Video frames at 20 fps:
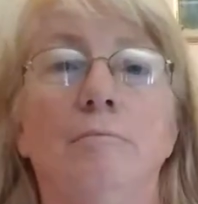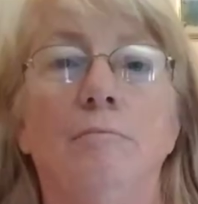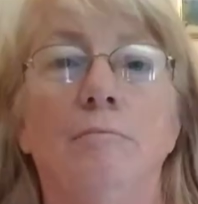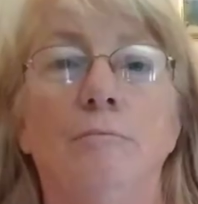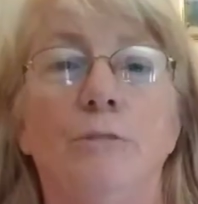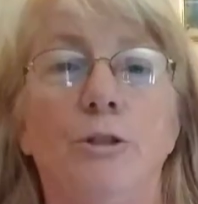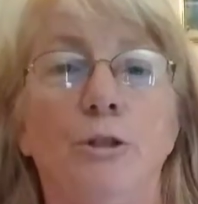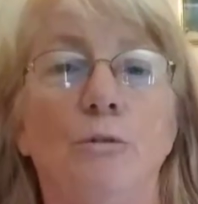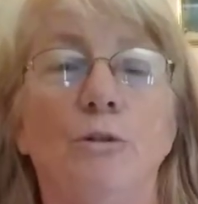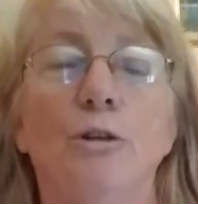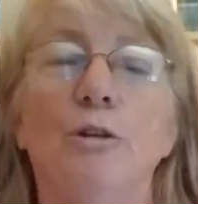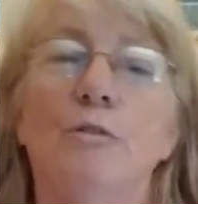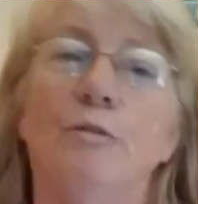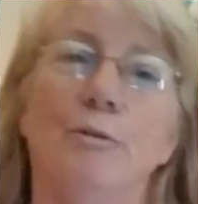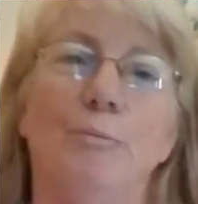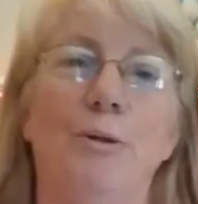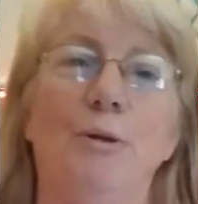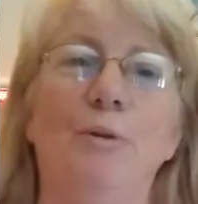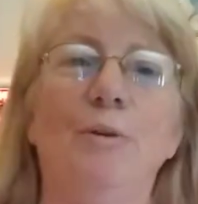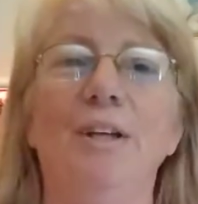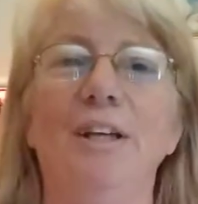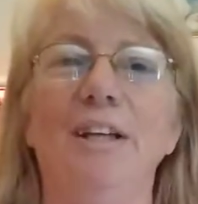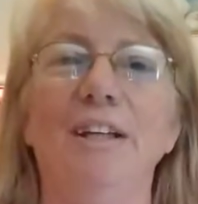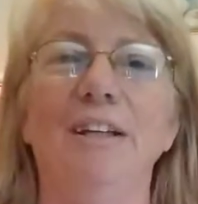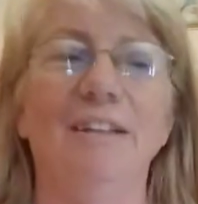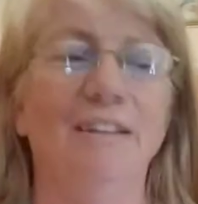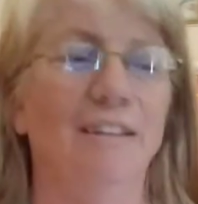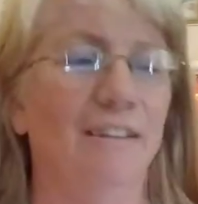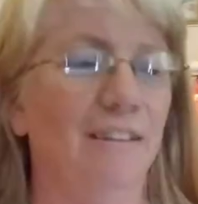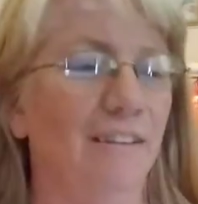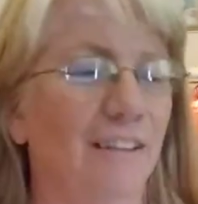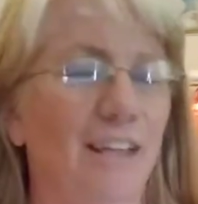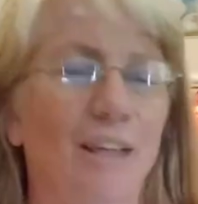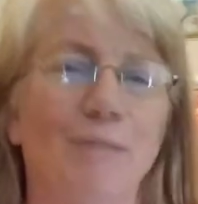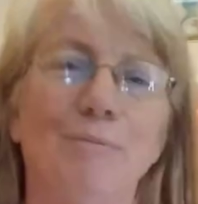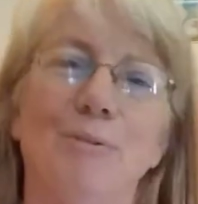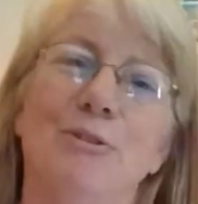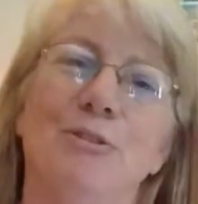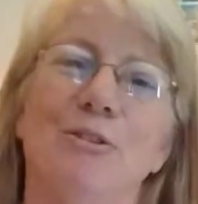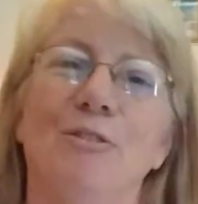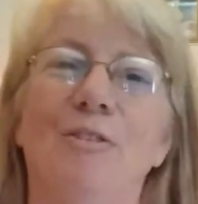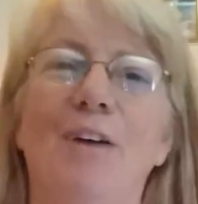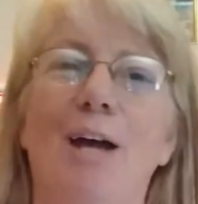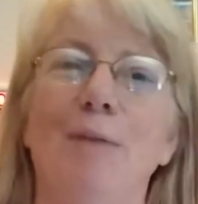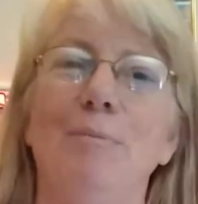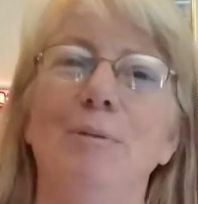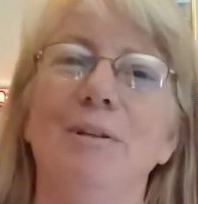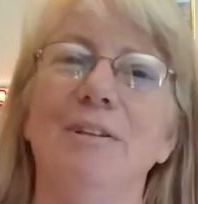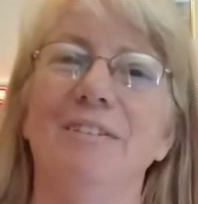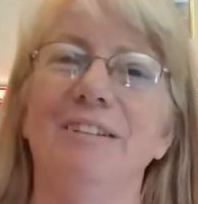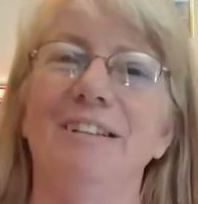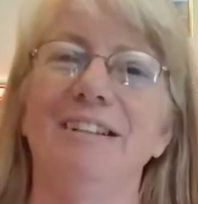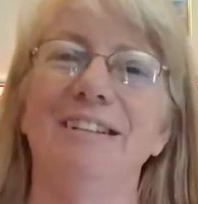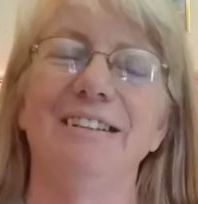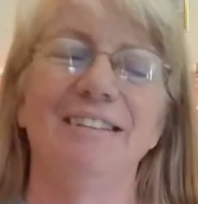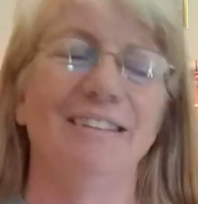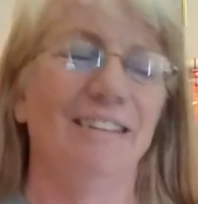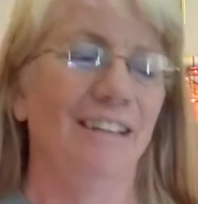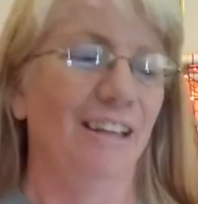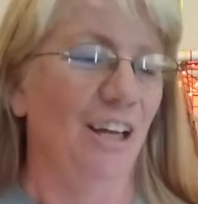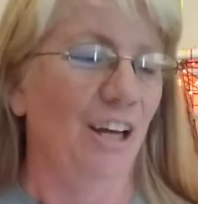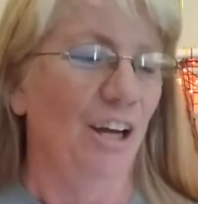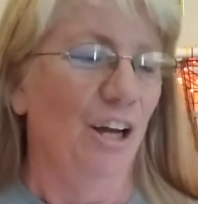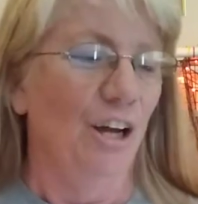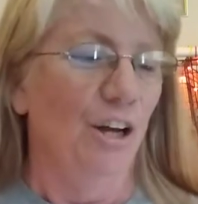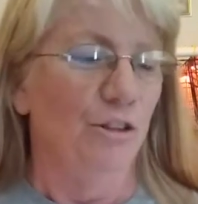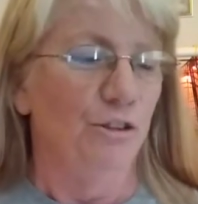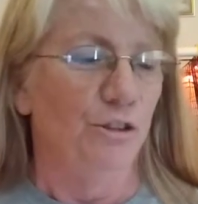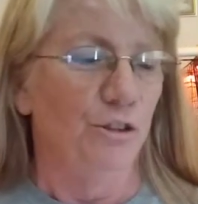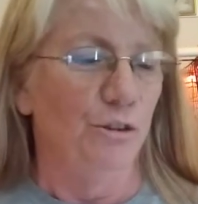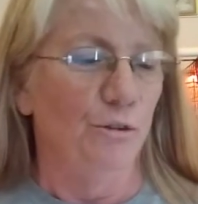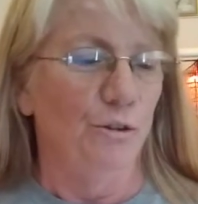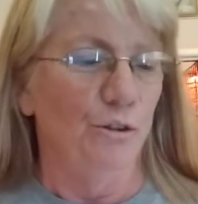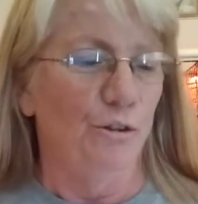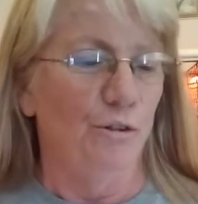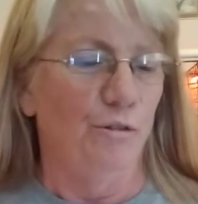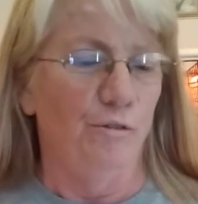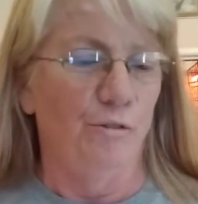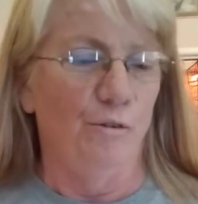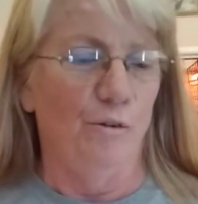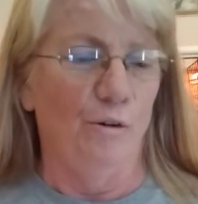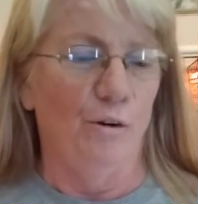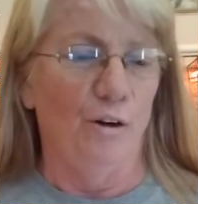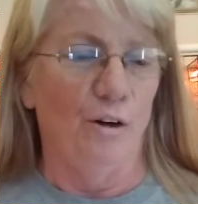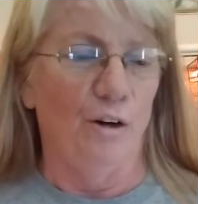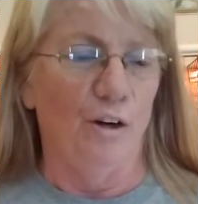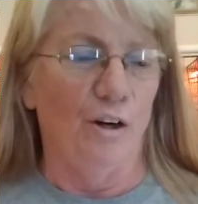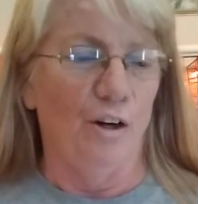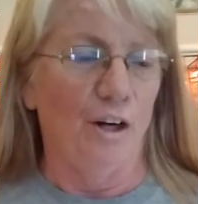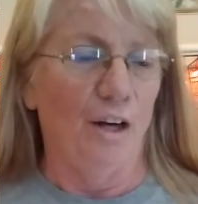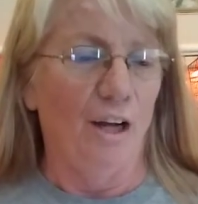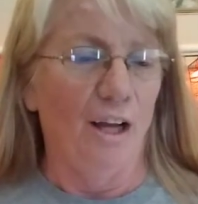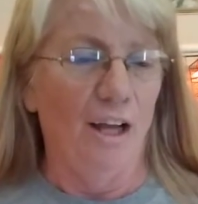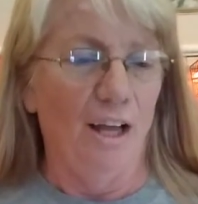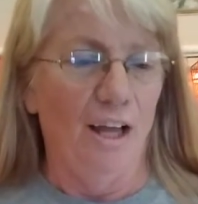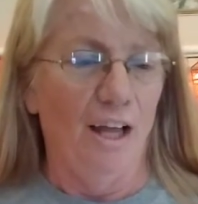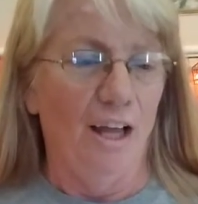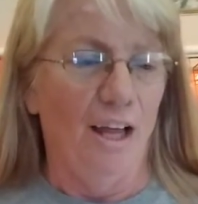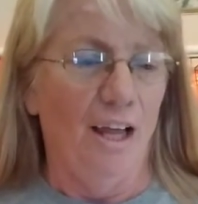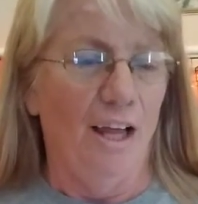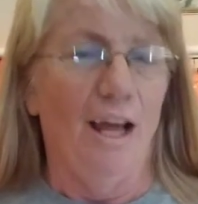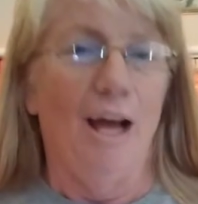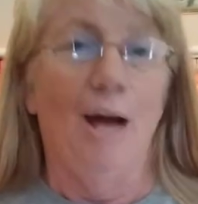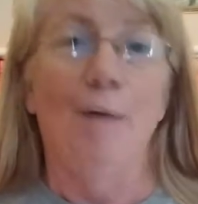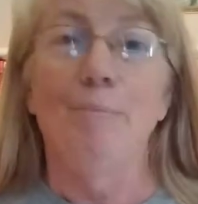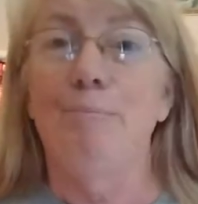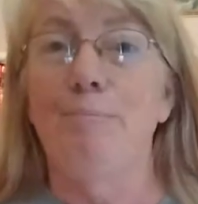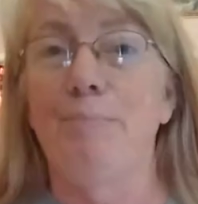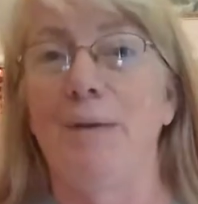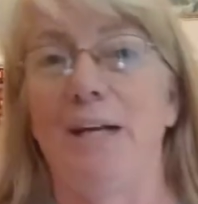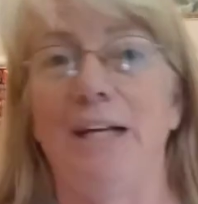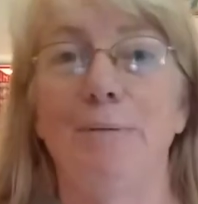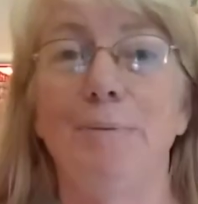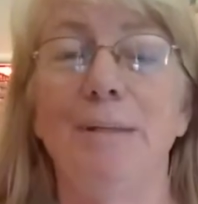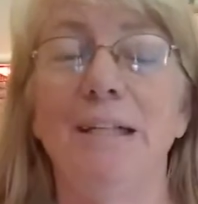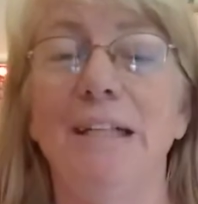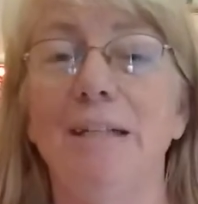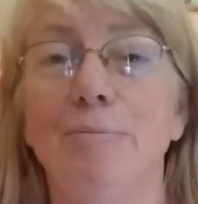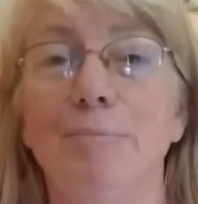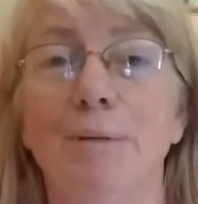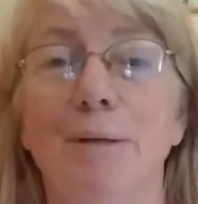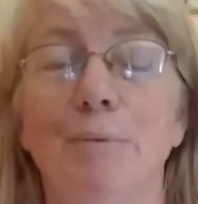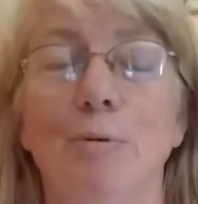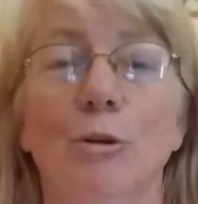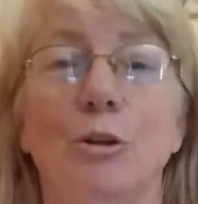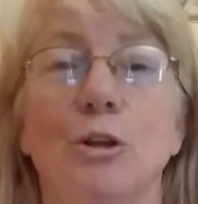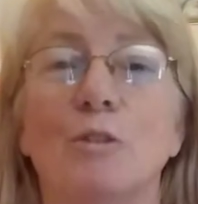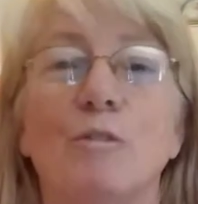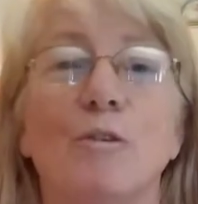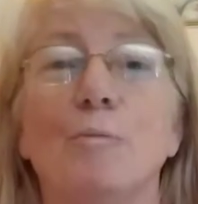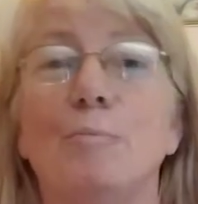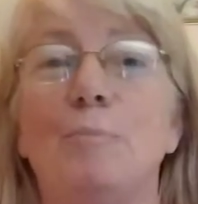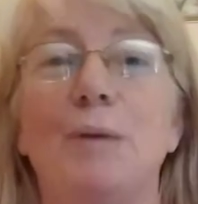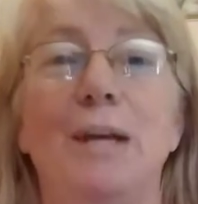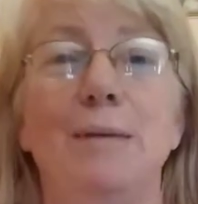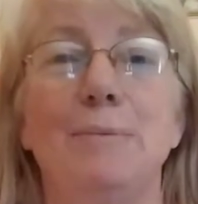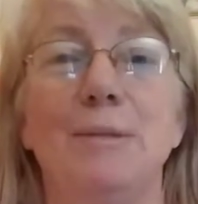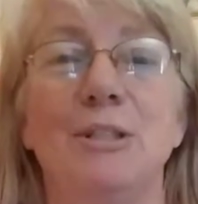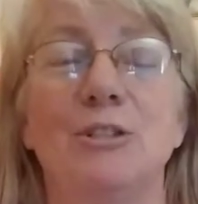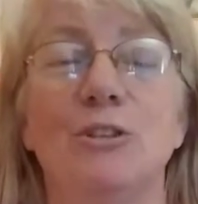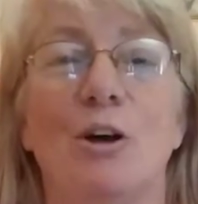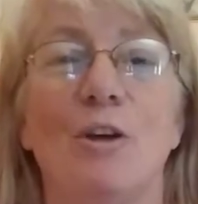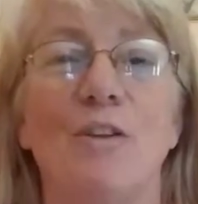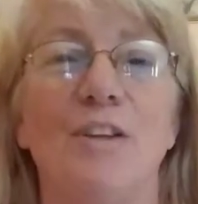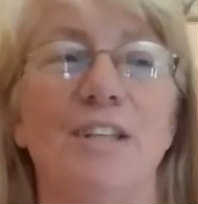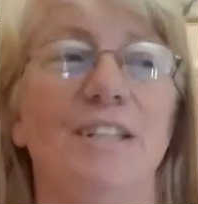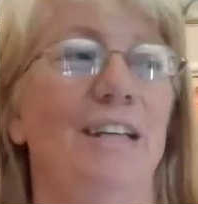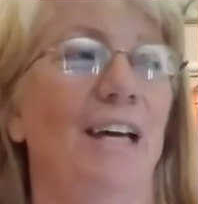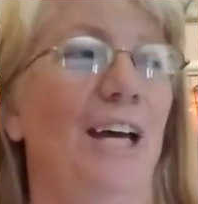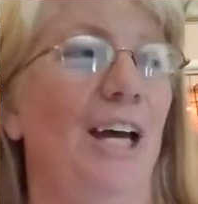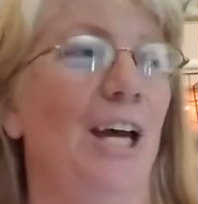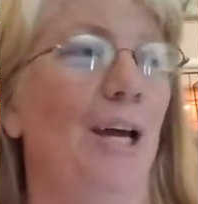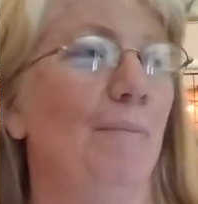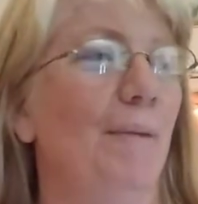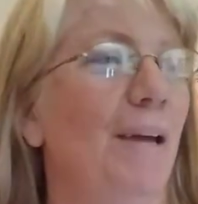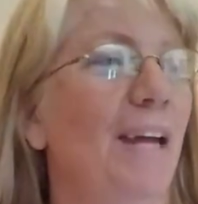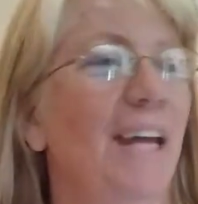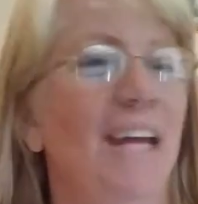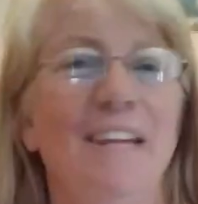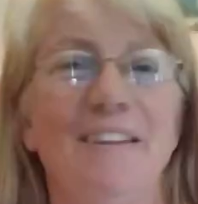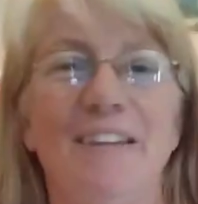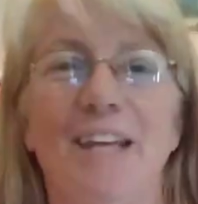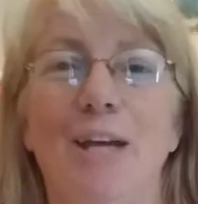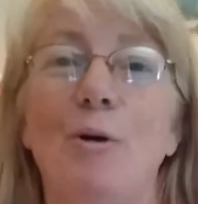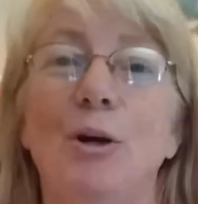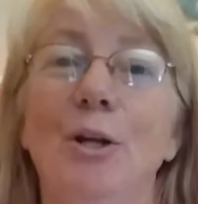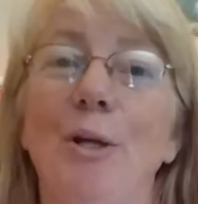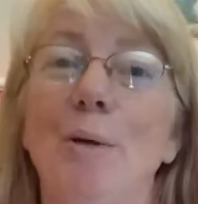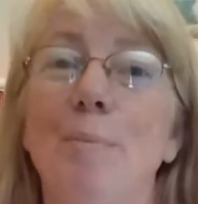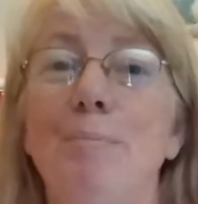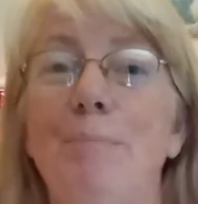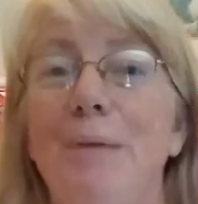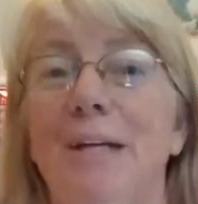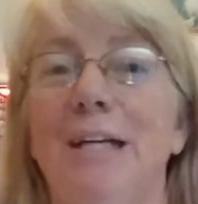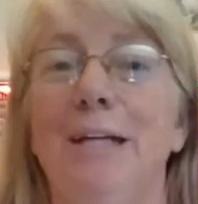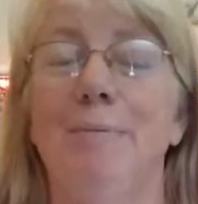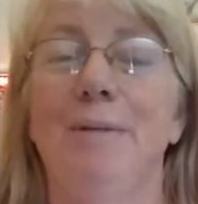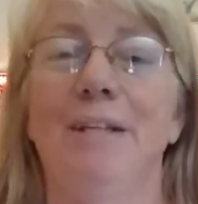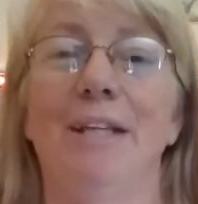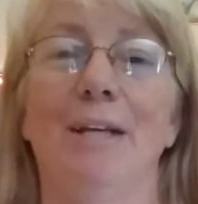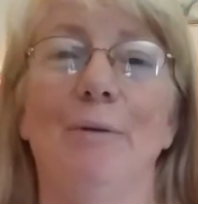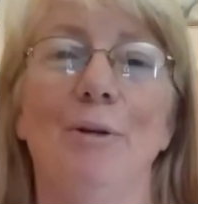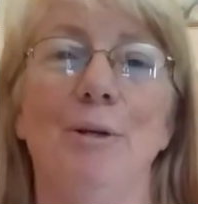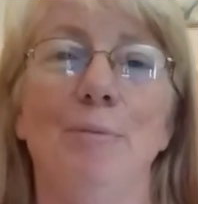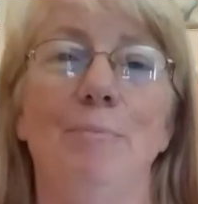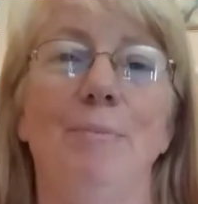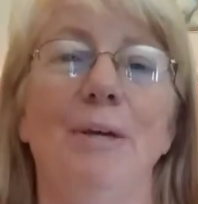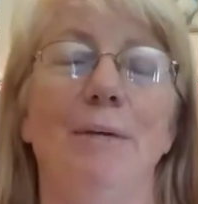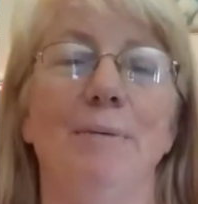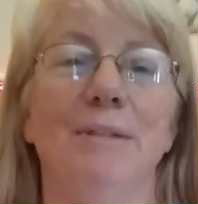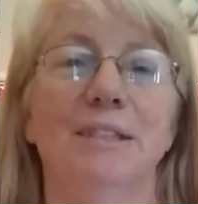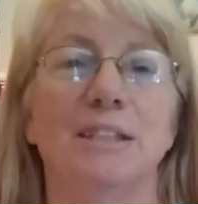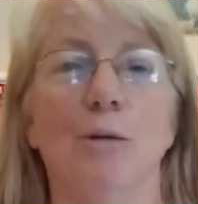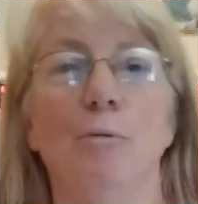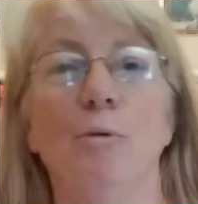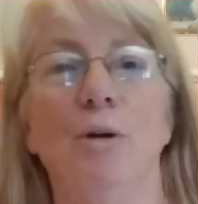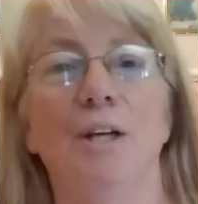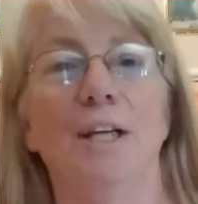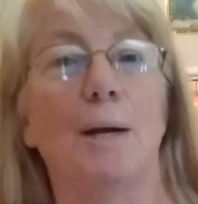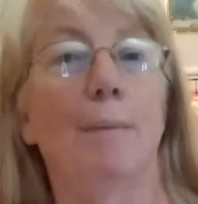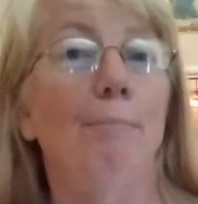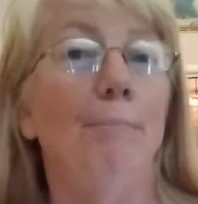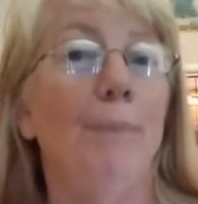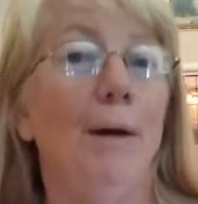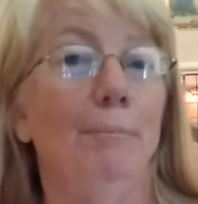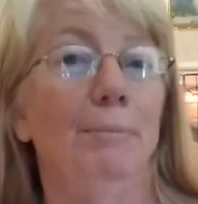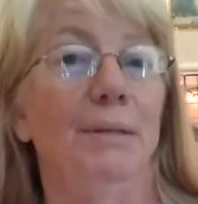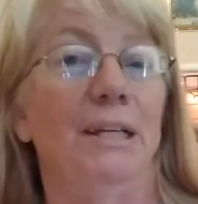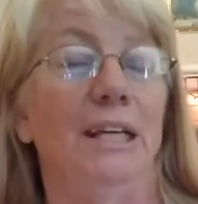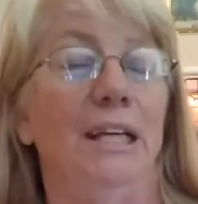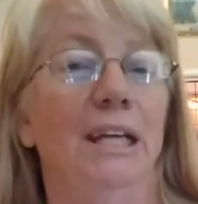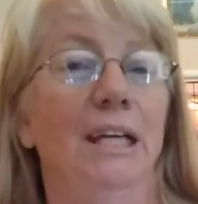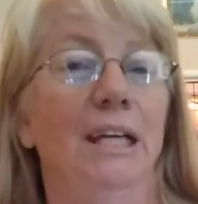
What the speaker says: Do you look for beauty, like Mr. Fabulous is? Do you look for a baby? People look for babies all the time. They want a baby. They want a baby. It's like wanting a puppy.